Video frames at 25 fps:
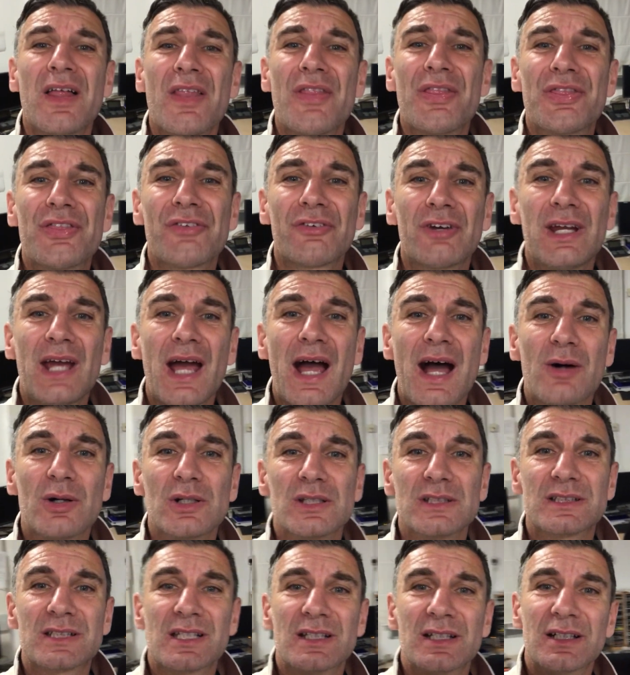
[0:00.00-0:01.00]
3
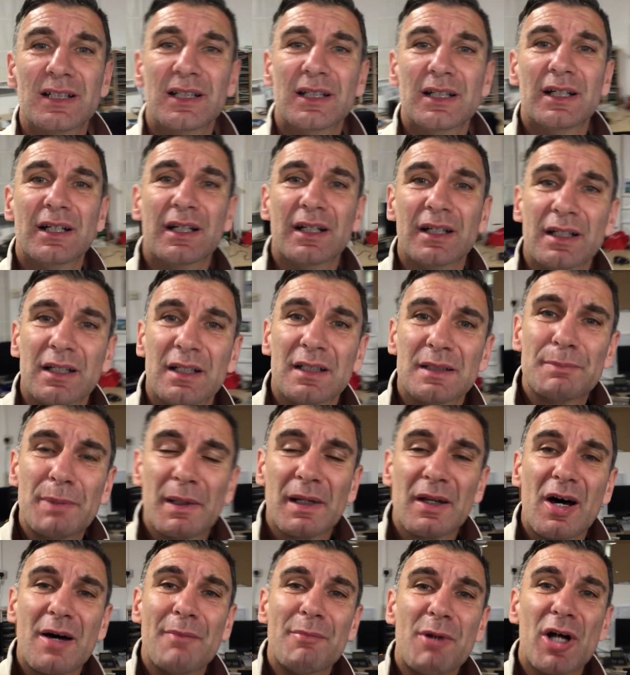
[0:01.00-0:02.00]
hours. It's a
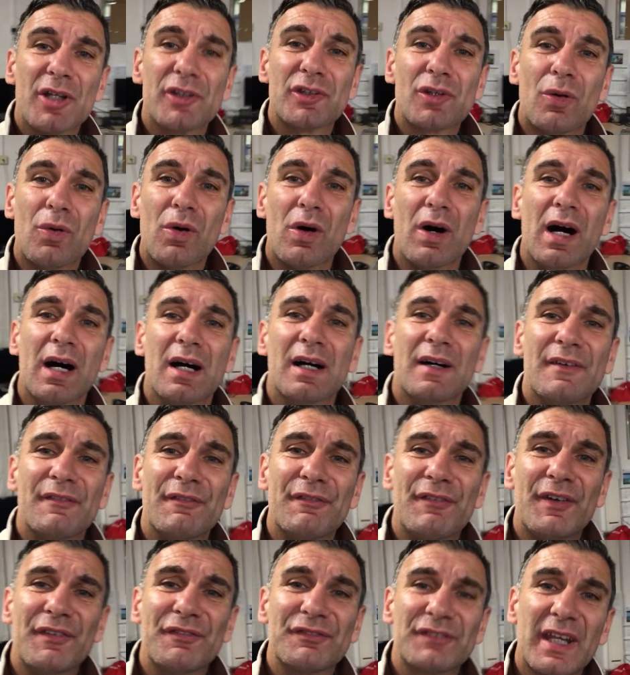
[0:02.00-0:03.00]
bit like my daughter,
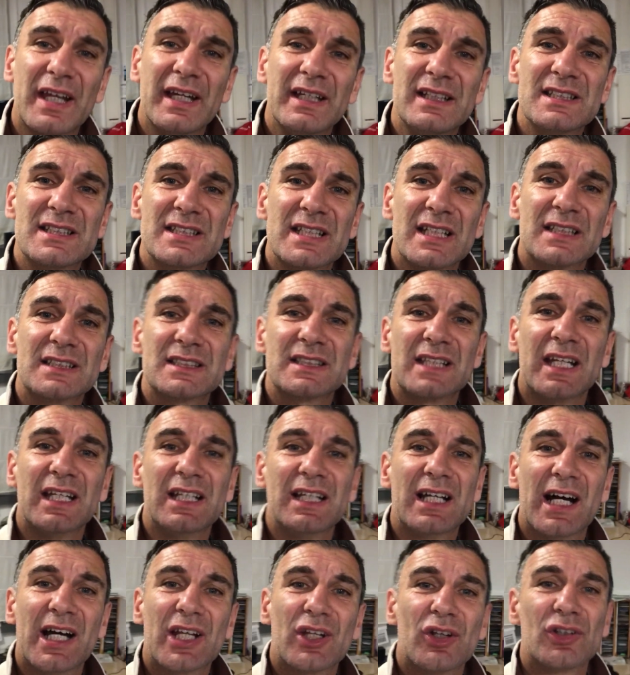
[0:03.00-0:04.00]
15,
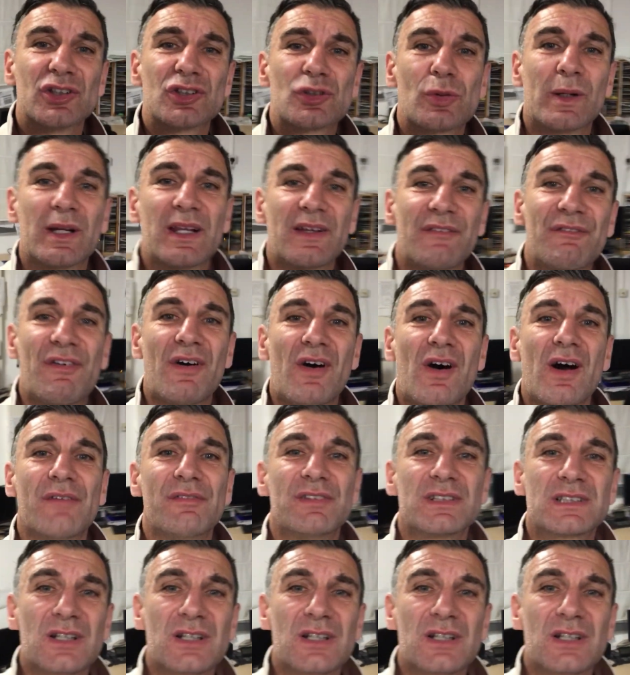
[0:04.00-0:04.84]
16, going on 25.